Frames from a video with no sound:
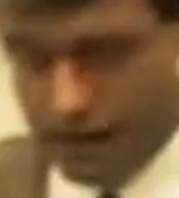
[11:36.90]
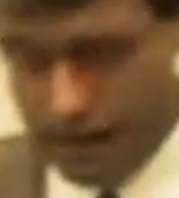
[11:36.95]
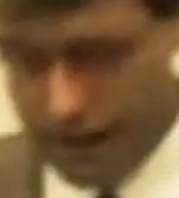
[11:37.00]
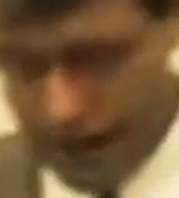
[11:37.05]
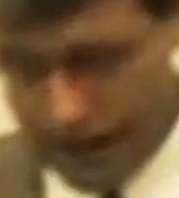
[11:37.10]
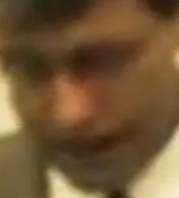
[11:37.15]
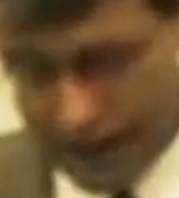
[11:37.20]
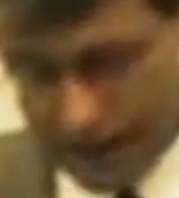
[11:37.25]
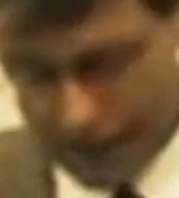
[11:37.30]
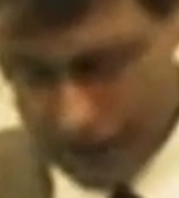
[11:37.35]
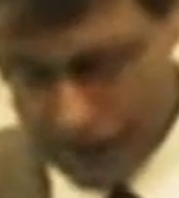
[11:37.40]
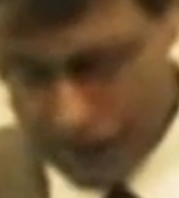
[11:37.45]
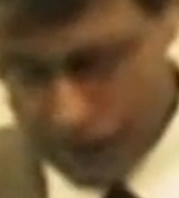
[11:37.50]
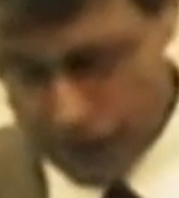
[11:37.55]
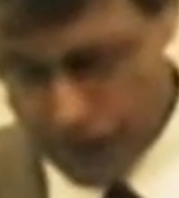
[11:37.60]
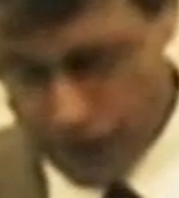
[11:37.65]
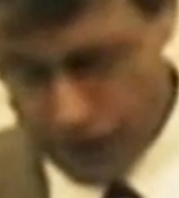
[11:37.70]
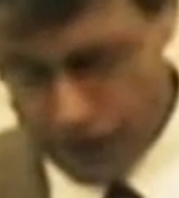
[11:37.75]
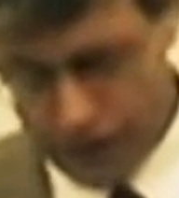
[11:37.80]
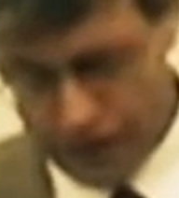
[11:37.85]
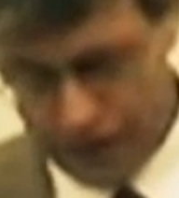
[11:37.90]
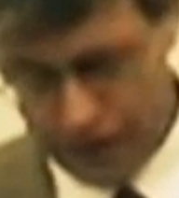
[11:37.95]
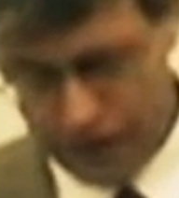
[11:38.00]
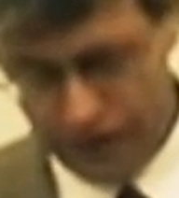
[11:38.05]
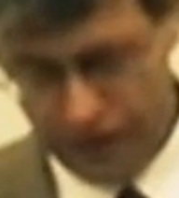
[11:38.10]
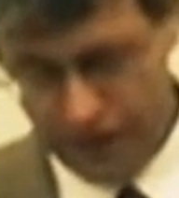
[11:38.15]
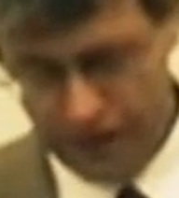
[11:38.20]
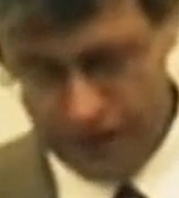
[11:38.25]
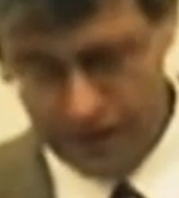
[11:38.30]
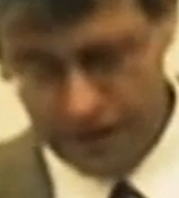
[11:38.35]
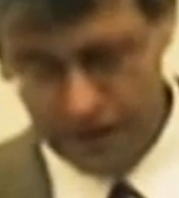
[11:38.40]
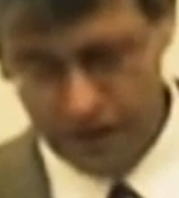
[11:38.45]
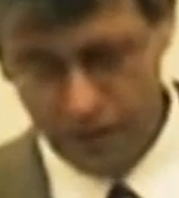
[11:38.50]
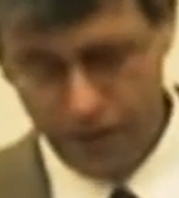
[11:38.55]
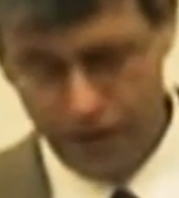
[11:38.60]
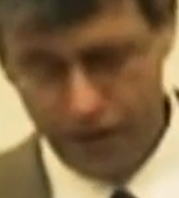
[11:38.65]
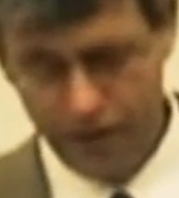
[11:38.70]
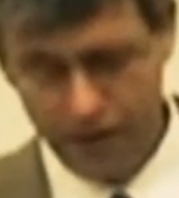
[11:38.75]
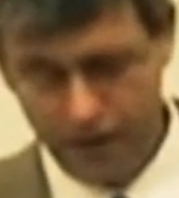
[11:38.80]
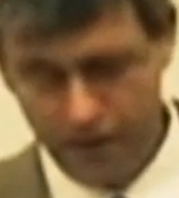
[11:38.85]
Not everyone who confesses
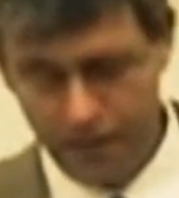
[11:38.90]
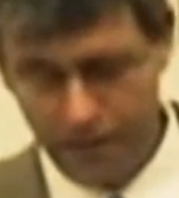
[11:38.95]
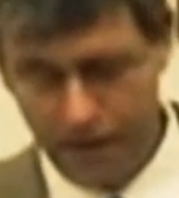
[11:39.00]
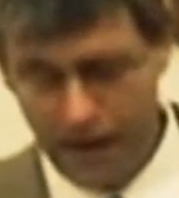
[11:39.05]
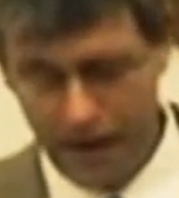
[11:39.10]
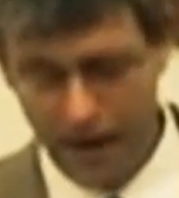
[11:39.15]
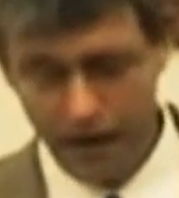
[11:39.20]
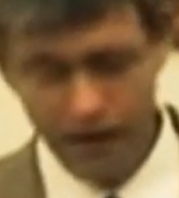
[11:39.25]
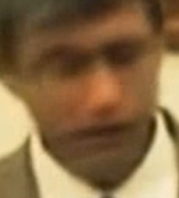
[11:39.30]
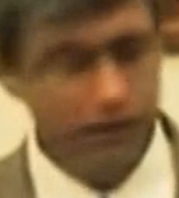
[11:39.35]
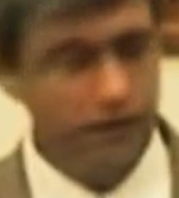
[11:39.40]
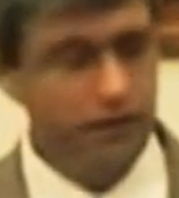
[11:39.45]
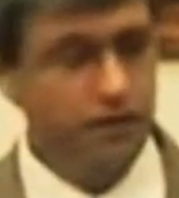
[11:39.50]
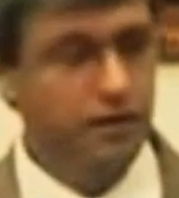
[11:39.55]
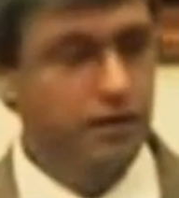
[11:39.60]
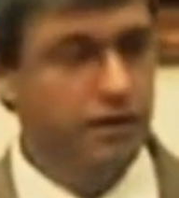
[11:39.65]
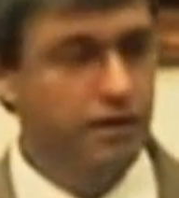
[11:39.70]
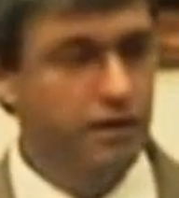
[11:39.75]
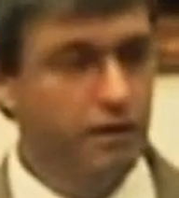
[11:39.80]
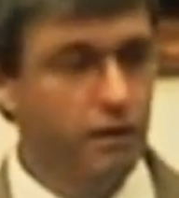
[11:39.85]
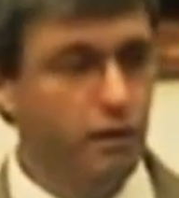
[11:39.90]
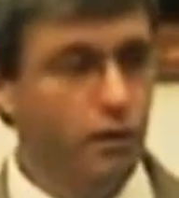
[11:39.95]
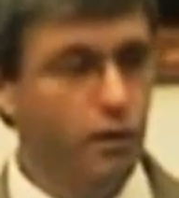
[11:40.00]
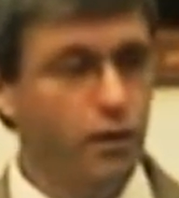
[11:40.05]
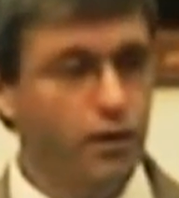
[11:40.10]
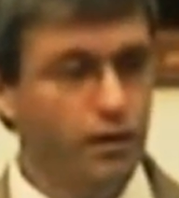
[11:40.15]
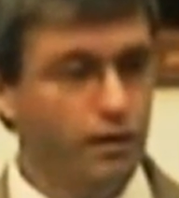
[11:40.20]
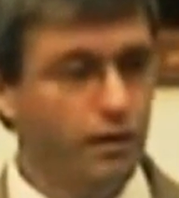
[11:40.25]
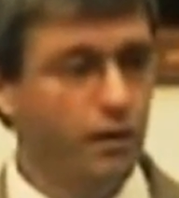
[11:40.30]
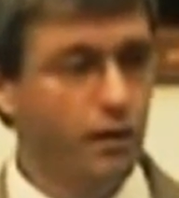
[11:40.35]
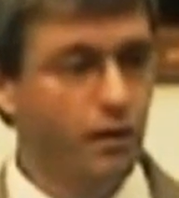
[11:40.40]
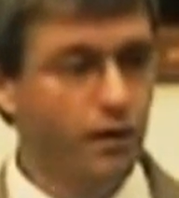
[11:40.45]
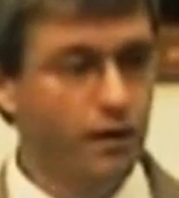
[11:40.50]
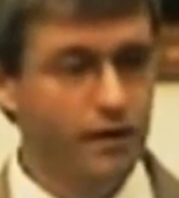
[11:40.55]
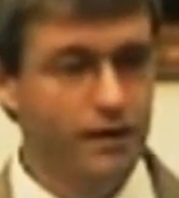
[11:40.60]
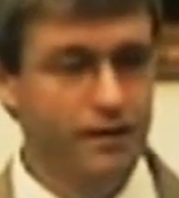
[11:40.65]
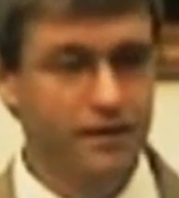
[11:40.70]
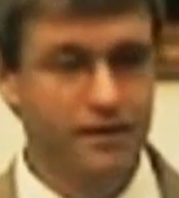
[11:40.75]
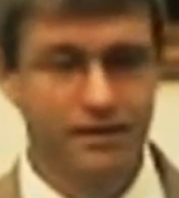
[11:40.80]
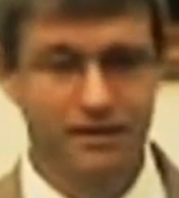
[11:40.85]
with their mouth, Lord, Lord,